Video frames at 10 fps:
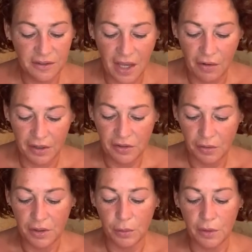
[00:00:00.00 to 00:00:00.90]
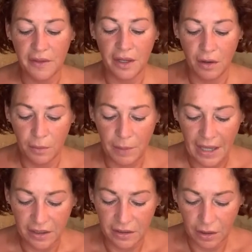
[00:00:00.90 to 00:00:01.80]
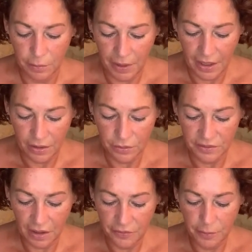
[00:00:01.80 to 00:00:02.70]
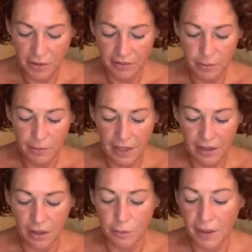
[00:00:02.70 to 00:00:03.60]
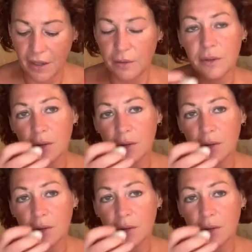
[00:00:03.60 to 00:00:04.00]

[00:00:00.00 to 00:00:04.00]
here I don't know what they are. Black copal, South American black copal.